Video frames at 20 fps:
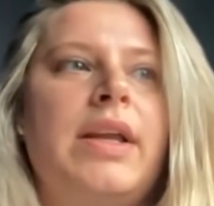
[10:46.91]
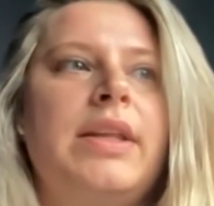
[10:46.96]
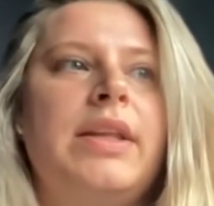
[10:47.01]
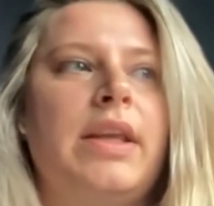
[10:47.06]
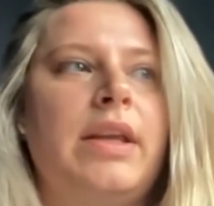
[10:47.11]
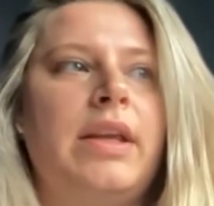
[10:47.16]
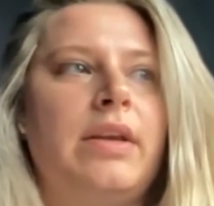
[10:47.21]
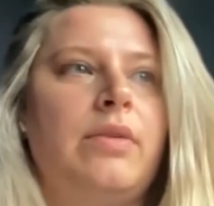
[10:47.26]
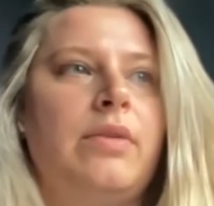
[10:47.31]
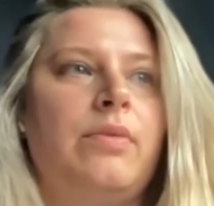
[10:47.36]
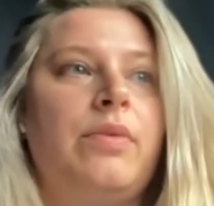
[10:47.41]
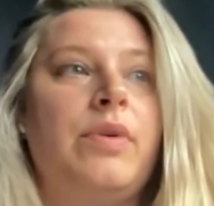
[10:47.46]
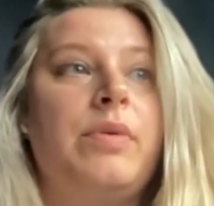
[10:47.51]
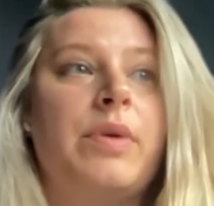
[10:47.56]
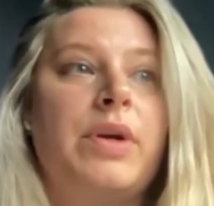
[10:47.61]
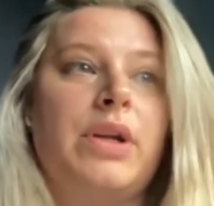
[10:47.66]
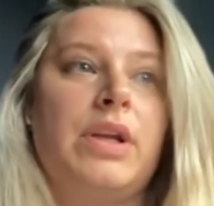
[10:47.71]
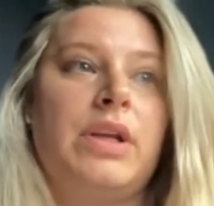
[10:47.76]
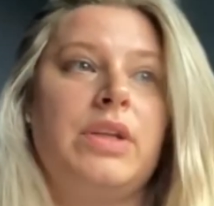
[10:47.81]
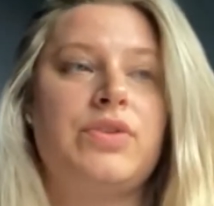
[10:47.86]
we
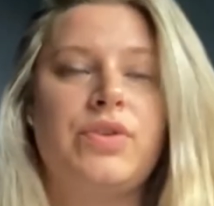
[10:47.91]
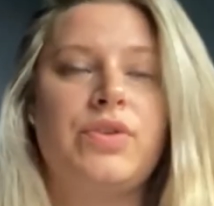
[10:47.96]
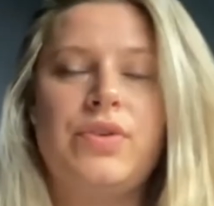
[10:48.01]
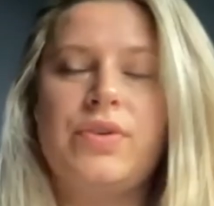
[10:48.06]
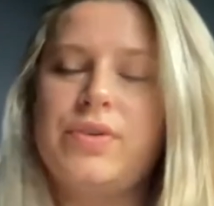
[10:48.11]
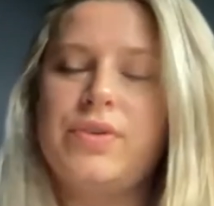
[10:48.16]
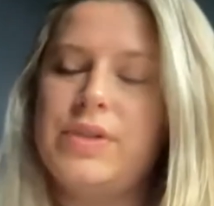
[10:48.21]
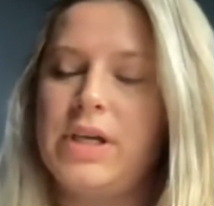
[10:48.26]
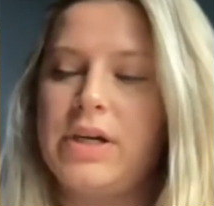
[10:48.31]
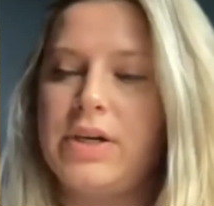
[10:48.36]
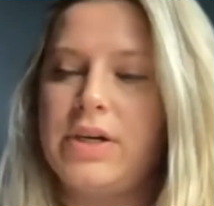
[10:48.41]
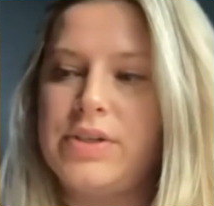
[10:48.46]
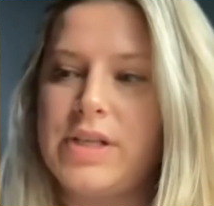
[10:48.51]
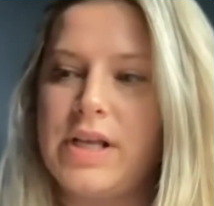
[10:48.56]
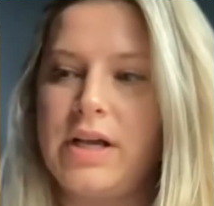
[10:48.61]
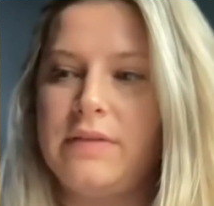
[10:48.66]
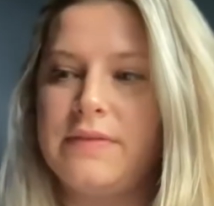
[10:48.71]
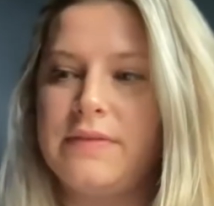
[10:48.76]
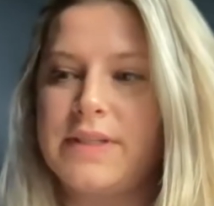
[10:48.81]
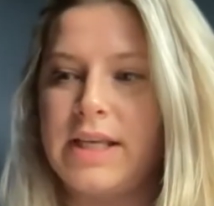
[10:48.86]
were introducing
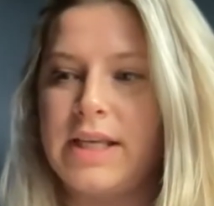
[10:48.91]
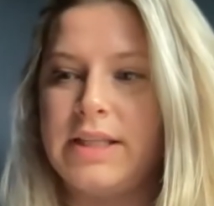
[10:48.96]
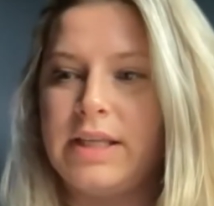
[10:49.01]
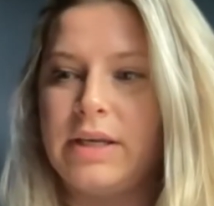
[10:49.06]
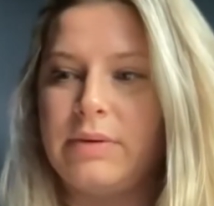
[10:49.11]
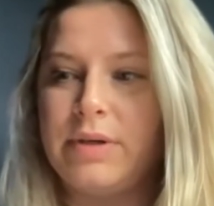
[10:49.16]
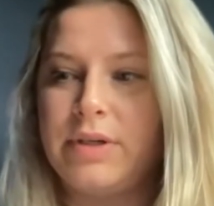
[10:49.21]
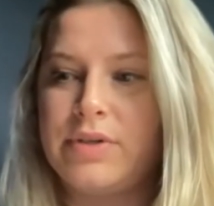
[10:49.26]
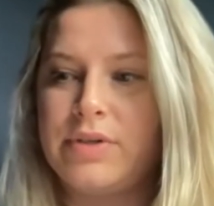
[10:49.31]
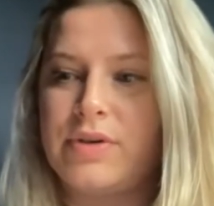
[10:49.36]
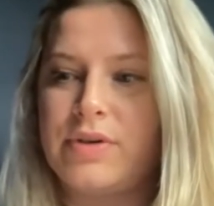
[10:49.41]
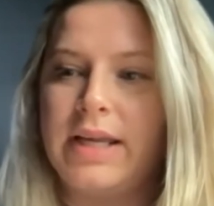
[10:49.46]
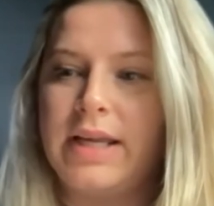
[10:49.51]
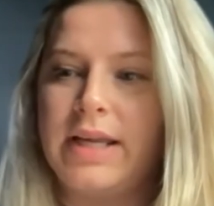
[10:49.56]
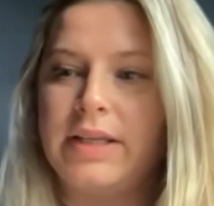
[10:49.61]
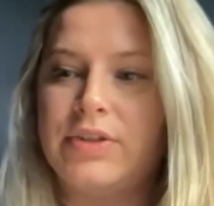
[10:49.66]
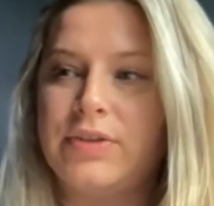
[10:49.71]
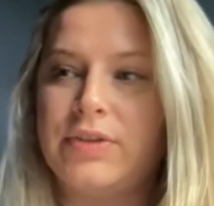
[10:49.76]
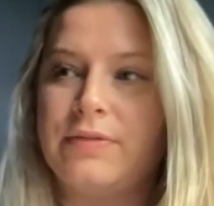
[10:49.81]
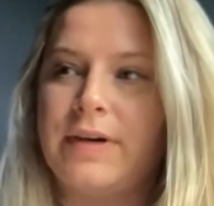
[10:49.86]
ourselves, and they were
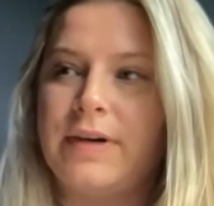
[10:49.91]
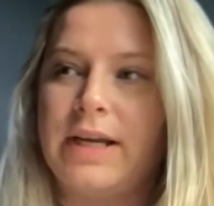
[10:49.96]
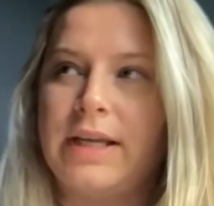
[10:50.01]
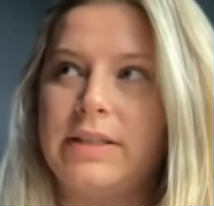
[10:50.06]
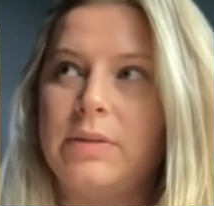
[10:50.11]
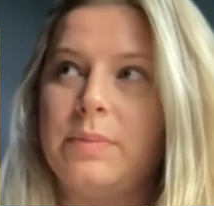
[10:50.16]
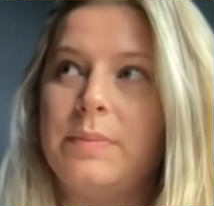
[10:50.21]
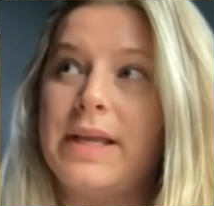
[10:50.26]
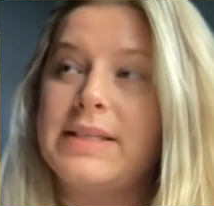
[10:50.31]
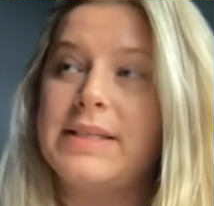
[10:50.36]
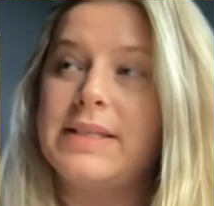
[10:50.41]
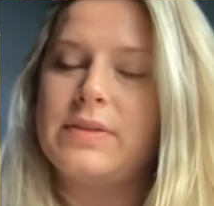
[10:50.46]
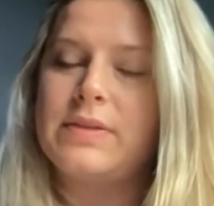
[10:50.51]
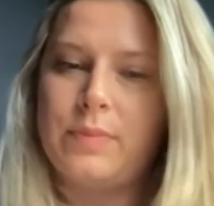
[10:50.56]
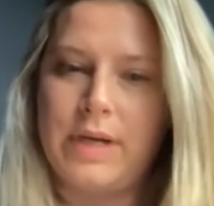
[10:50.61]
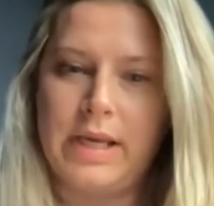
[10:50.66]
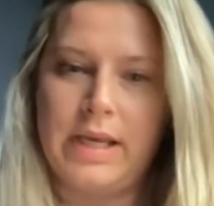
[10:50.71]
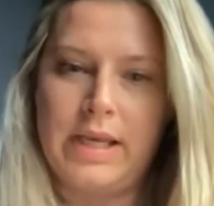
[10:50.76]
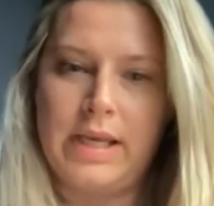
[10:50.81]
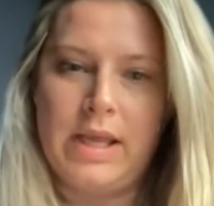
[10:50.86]
trying to find the best
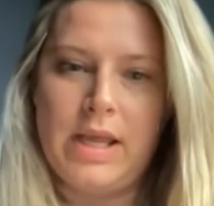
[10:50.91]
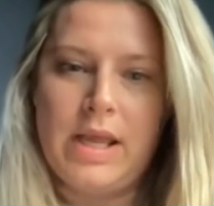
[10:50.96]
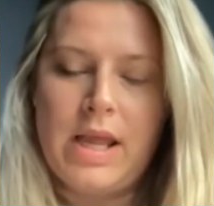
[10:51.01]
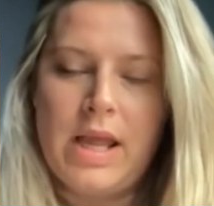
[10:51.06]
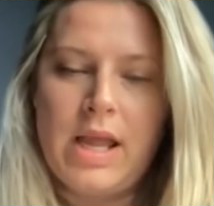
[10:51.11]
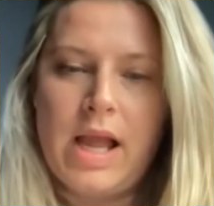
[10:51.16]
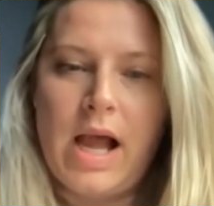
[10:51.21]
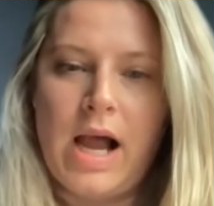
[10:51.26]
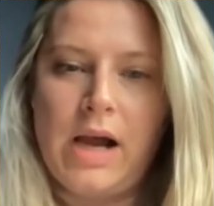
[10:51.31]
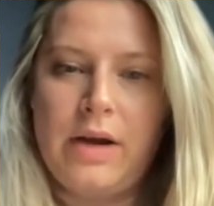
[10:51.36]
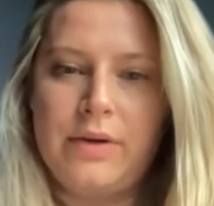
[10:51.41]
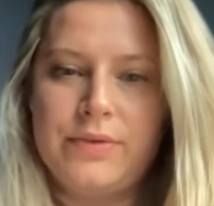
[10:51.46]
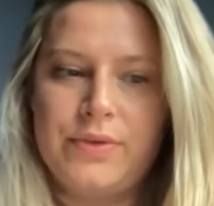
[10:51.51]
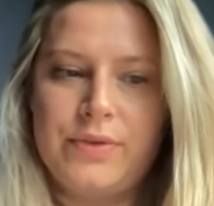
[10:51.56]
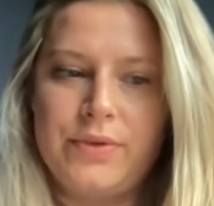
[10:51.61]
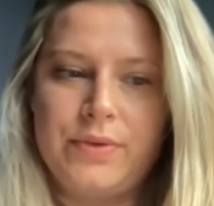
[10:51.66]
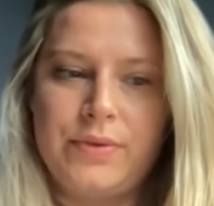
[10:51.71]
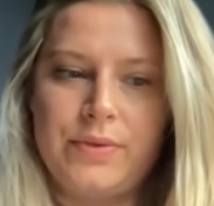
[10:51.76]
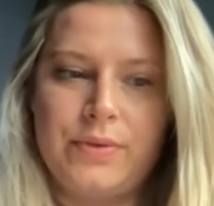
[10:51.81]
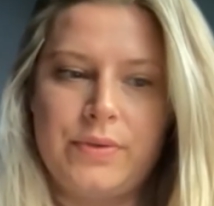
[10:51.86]
way how
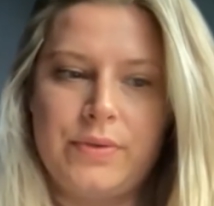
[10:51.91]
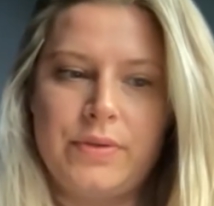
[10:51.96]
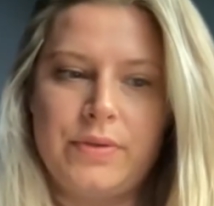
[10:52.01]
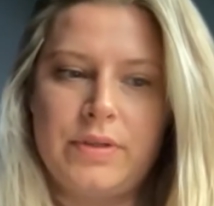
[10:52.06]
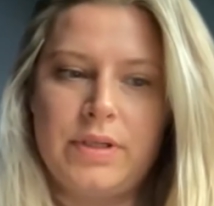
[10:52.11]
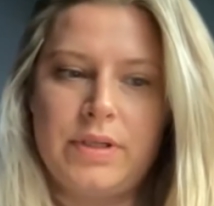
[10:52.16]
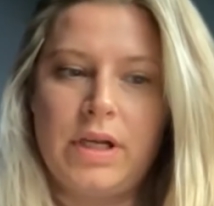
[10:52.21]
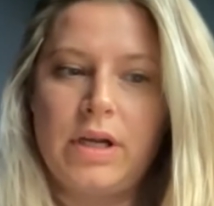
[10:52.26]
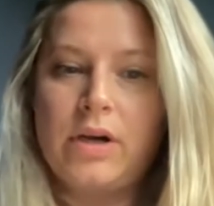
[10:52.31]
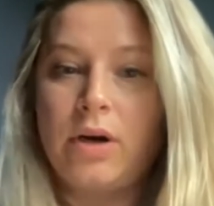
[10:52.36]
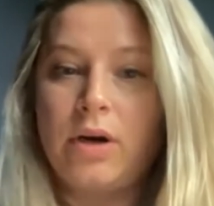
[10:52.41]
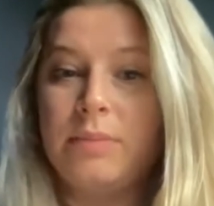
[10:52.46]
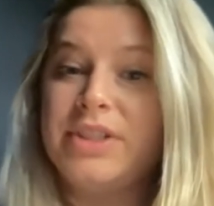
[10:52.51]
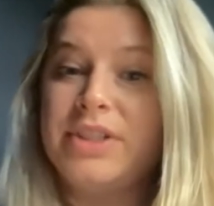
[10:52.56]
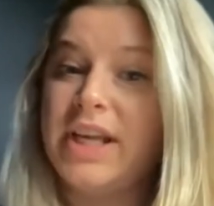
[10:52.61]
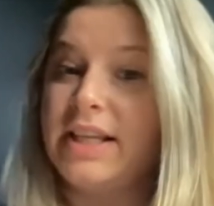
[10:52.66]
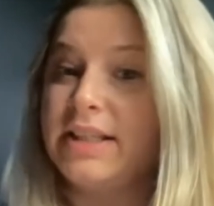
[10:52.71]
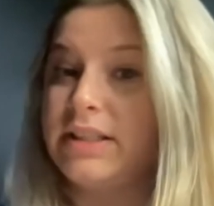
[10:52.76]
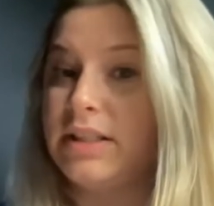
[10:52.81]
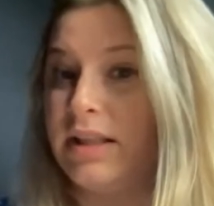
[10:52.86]
to
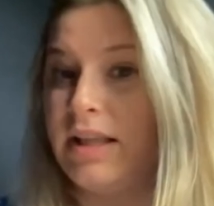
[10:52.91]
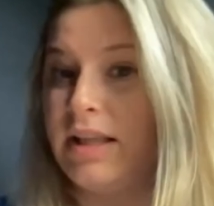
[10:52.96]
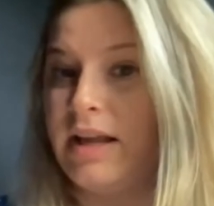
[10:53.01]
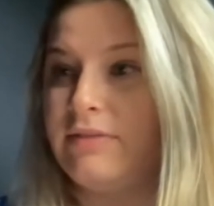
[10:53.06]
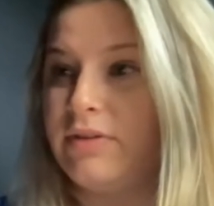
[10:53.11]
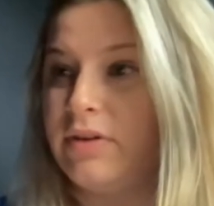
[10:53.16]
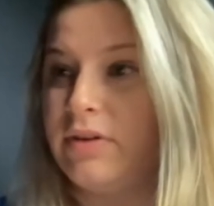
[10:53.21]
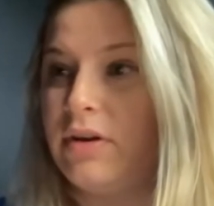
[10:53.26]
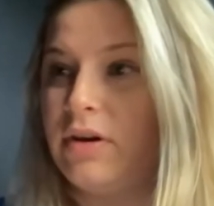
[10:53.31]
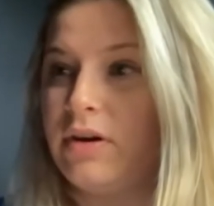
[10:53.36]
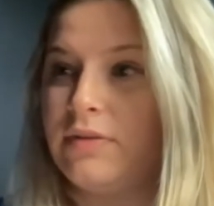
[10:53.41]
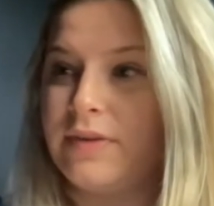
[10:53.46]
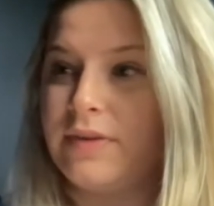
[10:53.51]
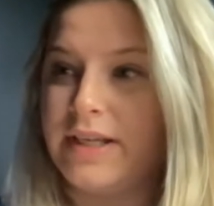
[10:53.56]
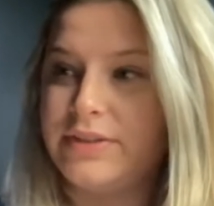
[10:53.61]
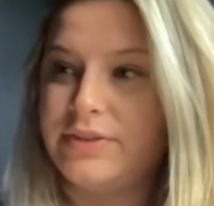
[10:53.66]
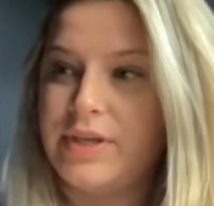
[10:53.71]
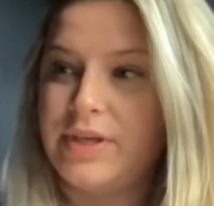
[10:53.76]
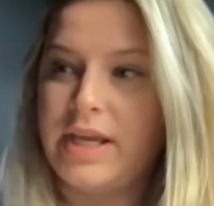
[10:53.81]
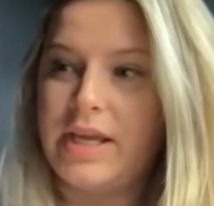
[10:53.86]
accommodate the level of
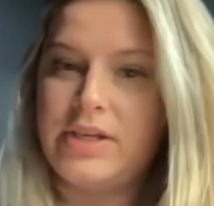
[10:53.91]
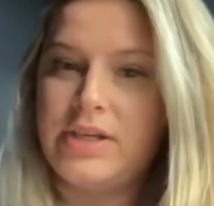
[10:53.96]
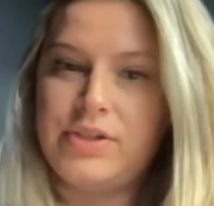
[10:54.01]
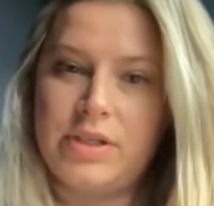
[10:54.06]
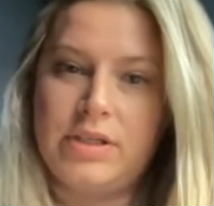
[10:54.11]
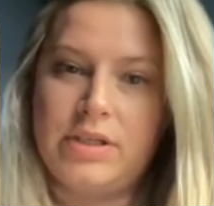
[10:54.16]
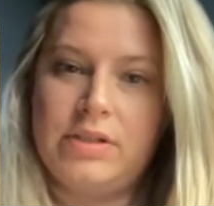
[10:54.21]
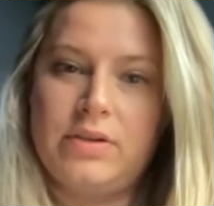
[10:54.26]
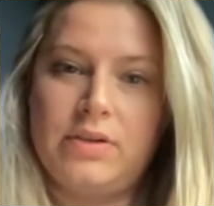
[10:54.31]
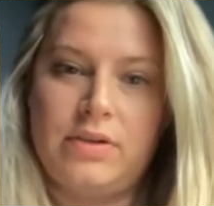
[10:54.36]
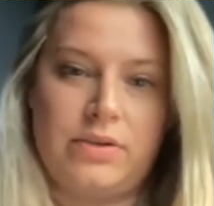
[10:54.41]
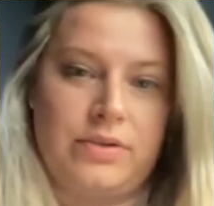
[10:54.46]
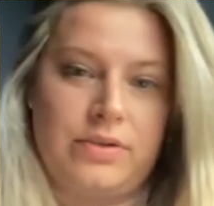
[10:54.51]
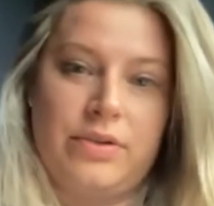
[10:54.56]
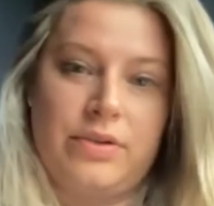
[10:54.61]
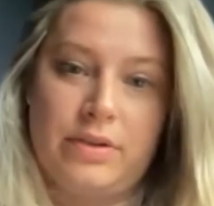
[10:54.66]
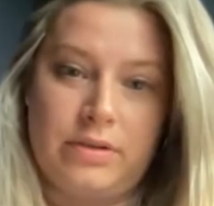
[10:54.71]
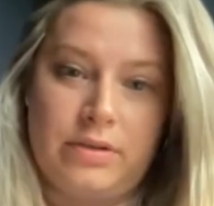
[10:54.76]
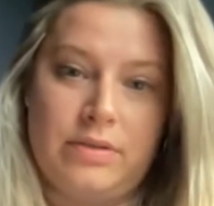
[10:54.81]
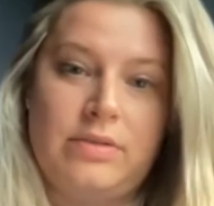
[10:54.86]
education or
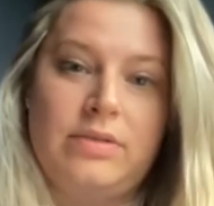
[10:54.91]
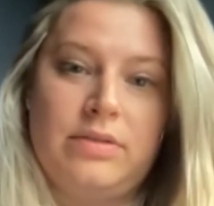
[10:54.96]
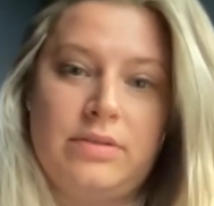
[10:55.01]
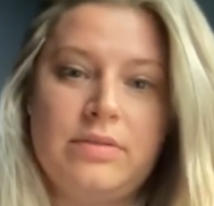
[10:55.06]
the,